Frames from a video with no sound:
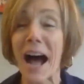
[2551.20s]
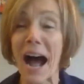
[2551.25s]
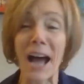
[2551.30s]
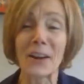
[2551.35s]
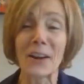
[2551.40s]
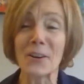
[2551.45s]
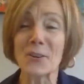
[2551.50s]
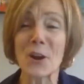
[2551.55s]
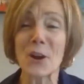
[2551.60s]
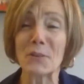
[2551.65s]
I
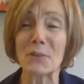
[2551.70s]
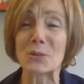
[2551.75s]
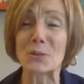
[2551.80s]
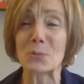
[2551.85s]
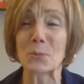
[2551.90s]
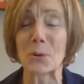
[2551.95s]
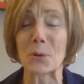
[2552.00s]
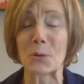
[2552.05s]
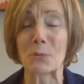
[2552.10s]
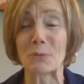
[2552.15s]
don't know if it's
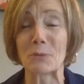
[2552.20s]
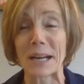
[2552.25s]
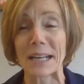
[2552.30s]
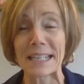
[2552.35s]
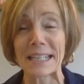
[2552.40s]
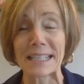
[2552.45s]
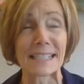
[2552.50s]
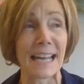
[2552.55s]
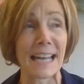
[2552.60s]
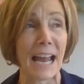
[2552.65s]
worth
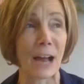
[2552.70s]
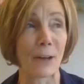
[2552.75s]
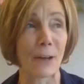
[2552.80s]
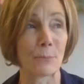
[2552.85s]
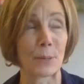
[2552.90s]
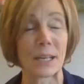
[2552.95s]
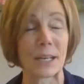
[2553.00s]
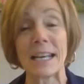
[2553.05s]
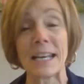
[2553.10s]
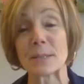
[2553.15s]
writing down,
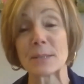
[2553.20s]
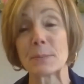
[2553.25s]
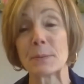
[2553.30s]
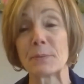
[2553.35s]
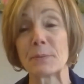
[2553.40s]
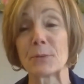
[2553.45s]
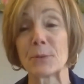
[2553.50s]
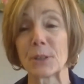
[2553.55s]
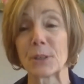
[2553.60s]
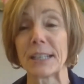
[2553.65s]
but it has been
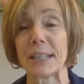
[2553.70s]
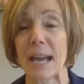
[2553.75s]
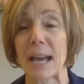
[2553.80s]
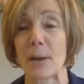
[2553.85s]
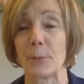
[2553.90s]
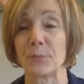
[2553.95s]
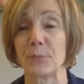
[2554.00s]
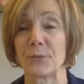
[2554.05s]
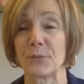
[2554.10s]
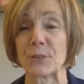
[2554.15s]
really
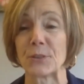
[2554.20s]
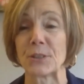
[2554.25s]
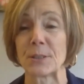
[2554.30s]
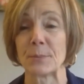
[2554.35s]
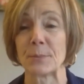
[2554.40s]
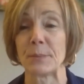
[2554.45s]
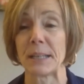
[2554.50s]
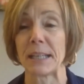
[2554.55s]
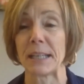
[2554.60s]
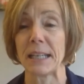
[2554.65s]
helpful to
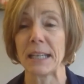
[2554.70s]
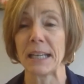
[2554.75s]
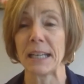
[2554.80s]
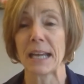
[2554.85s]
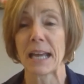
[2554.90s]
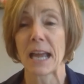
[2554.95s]
me.